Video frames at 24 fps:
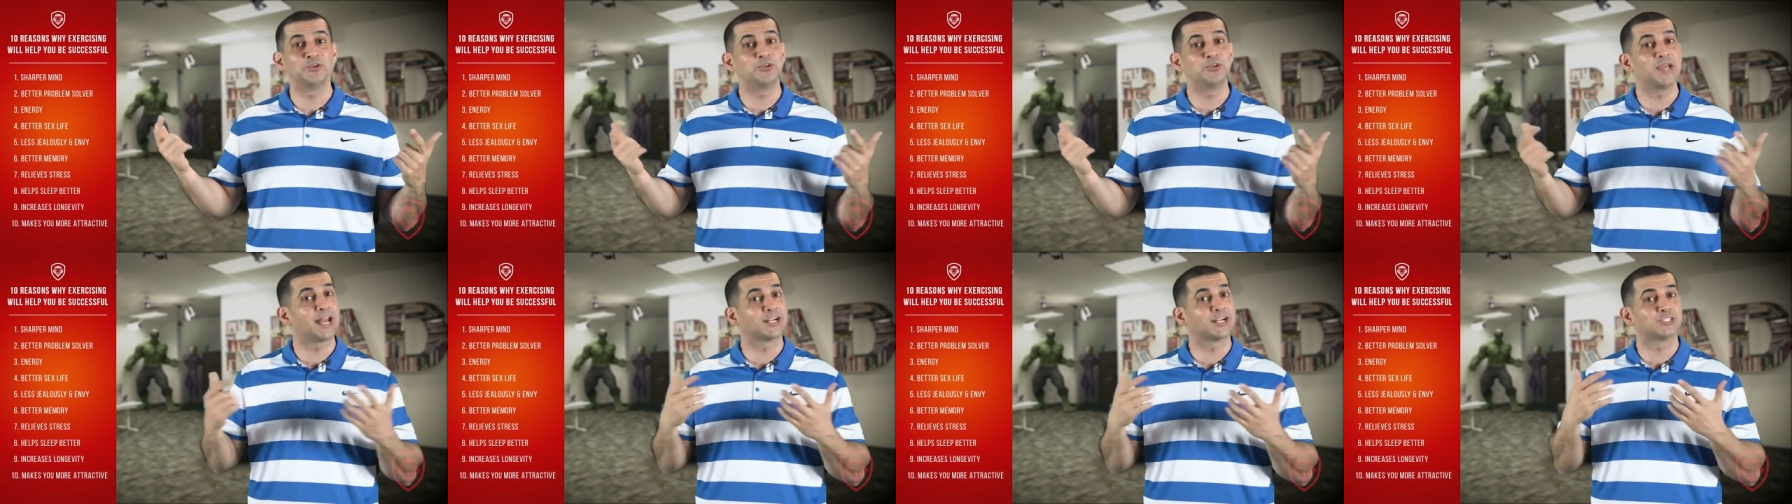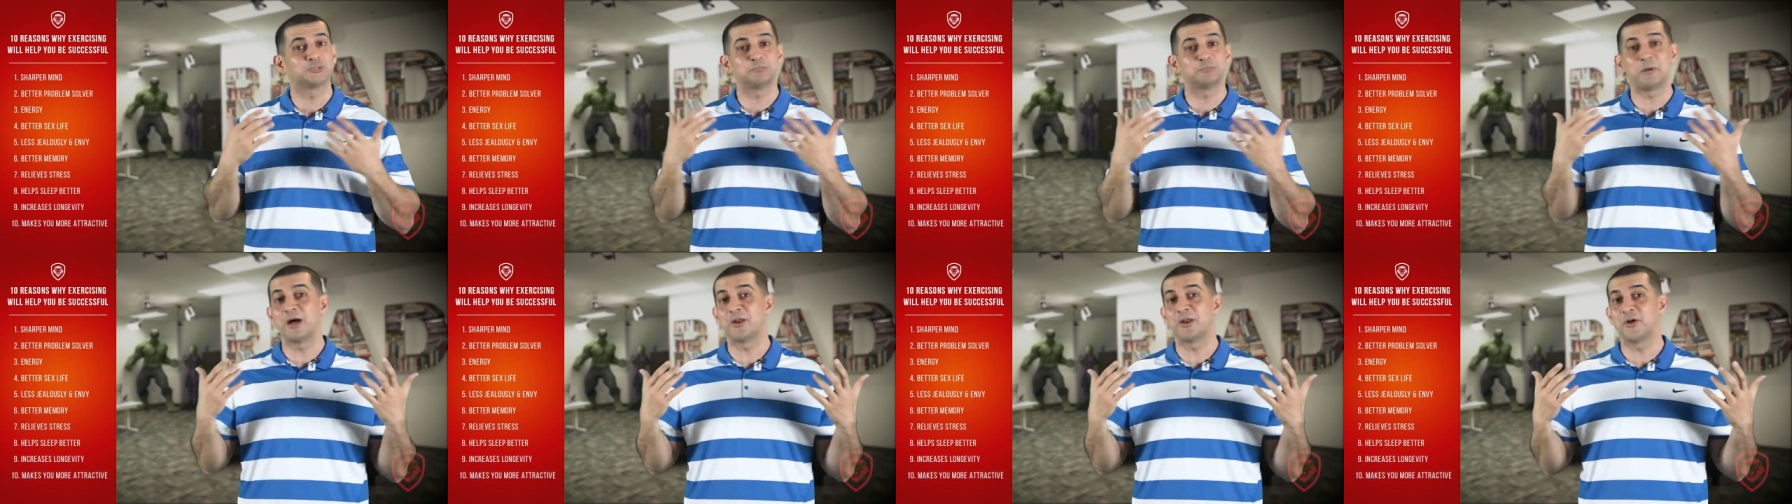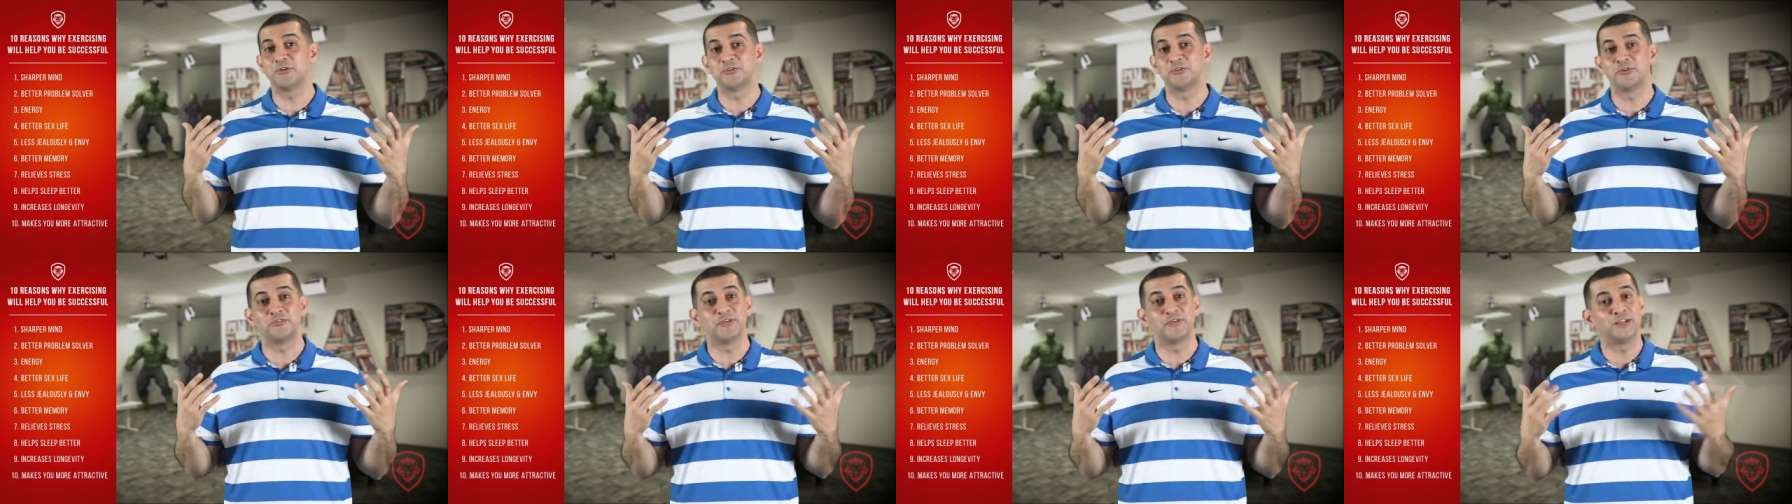You got a smile
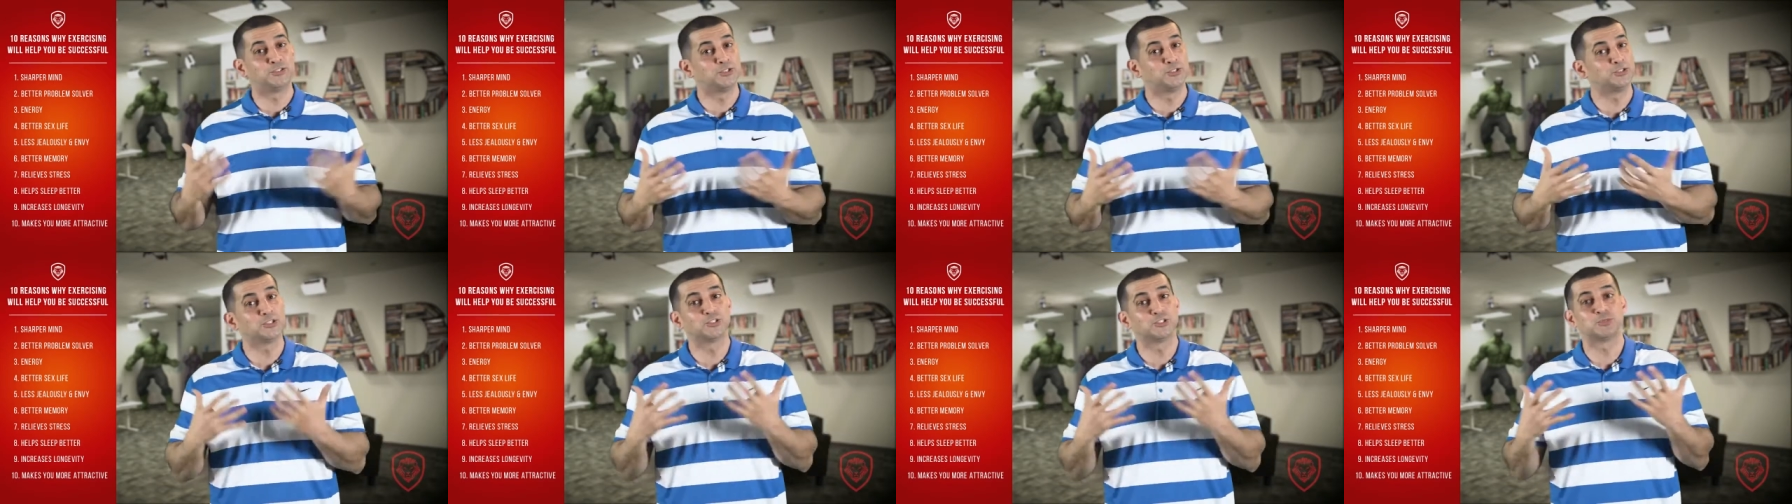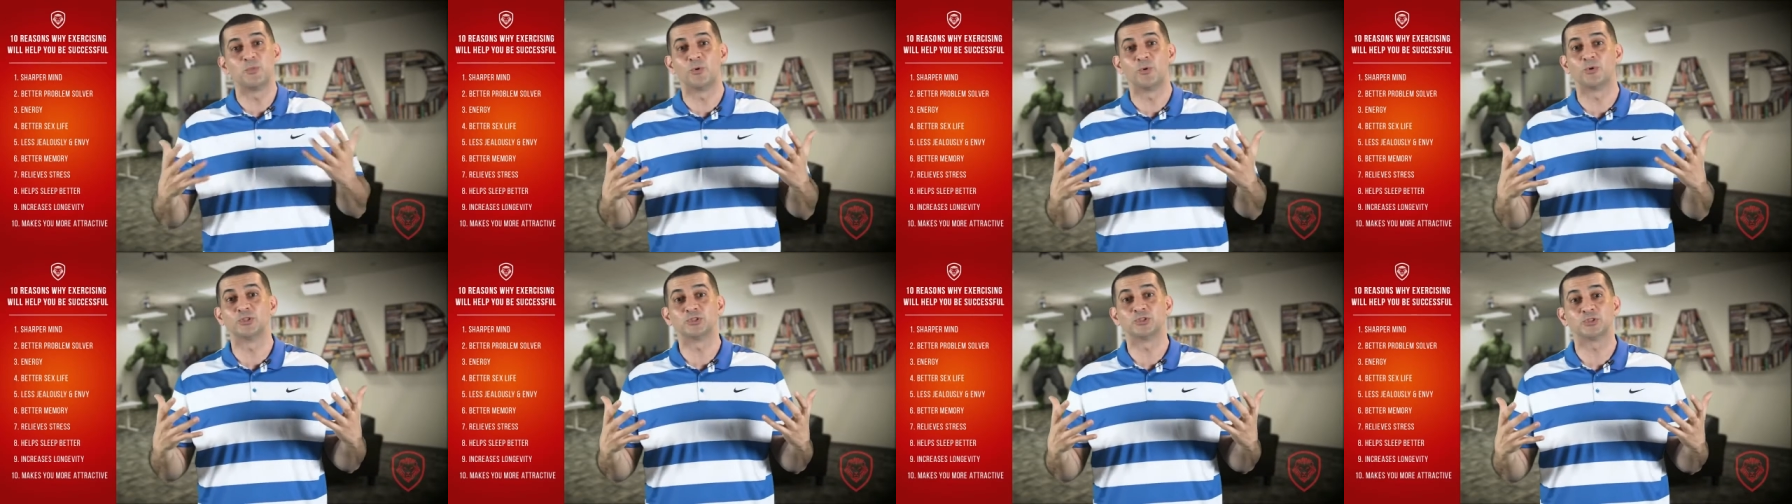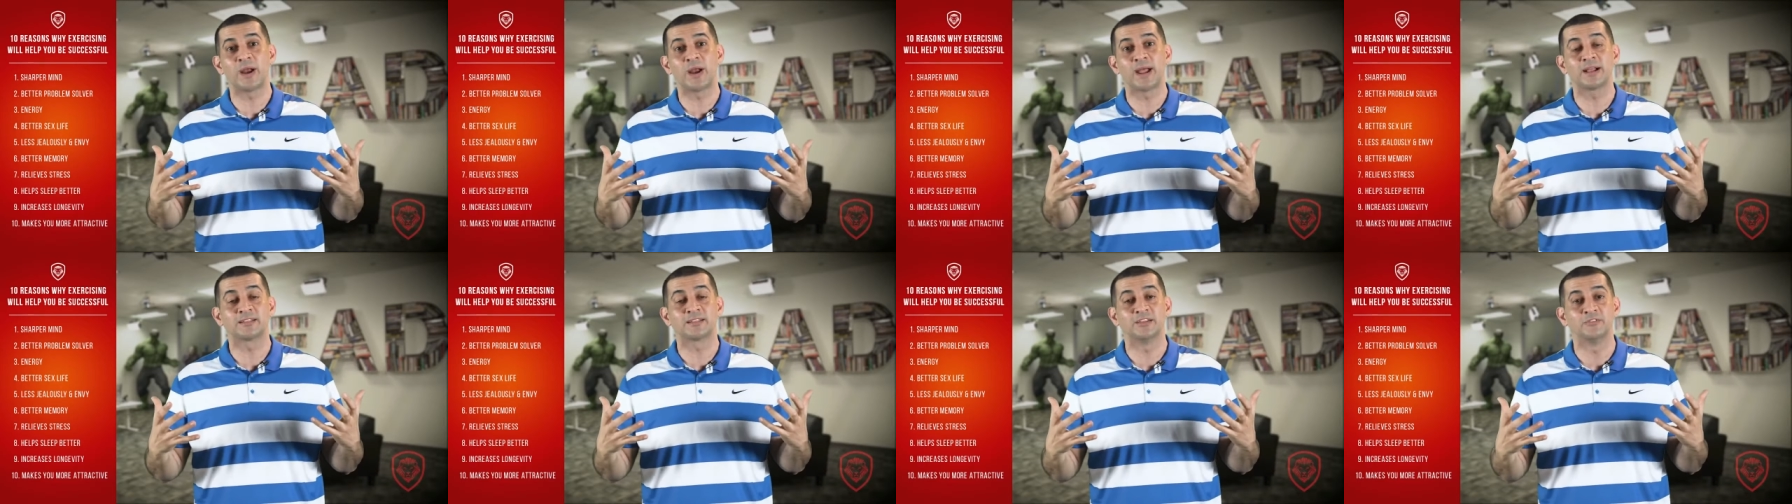on your face, you're just more
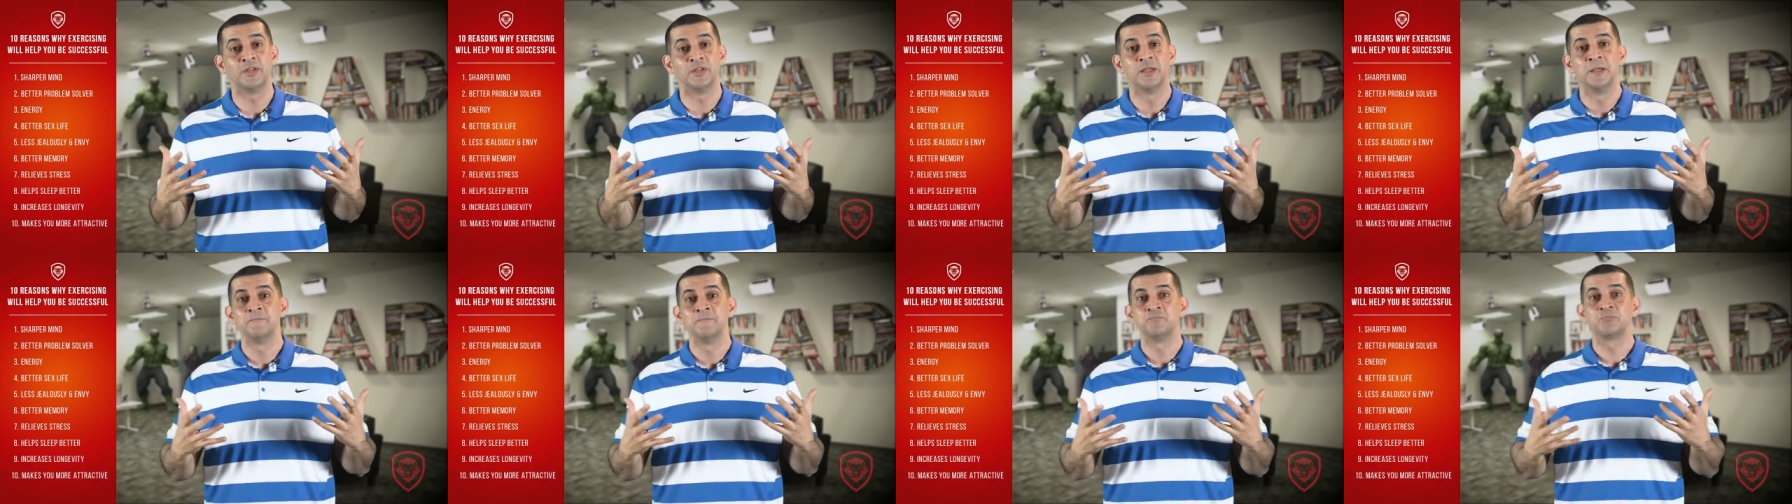attractive.